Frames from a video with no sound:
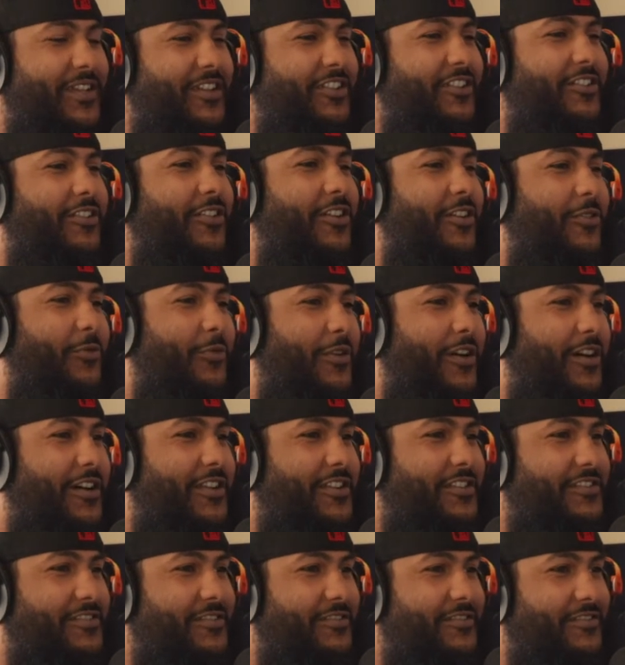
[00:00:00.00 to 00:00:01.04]
you're on
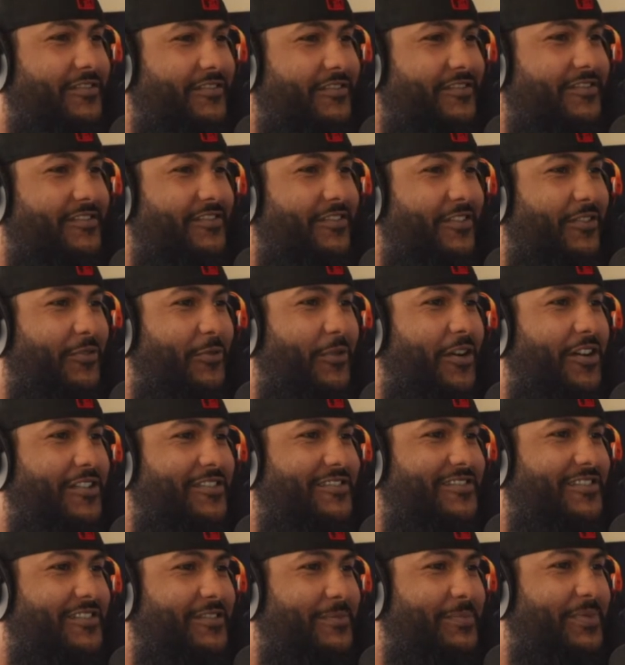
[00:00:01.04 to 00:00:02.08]
water, so the
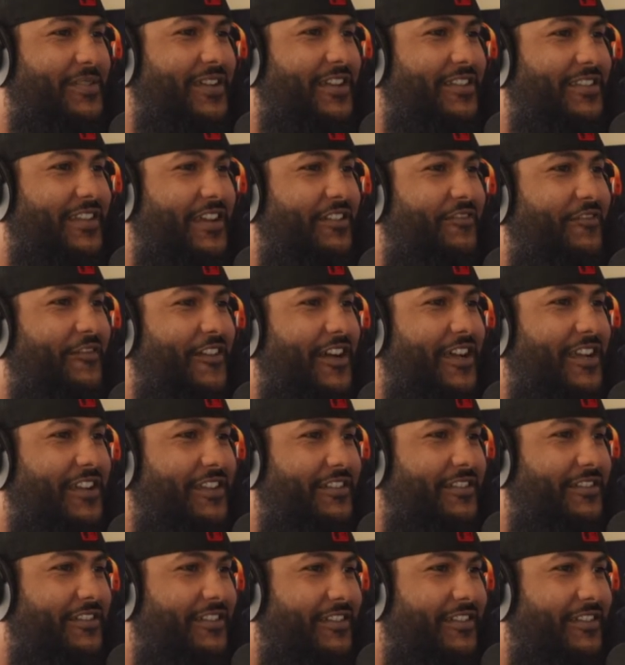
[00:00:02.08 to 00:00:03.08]
water's gonna put out that fire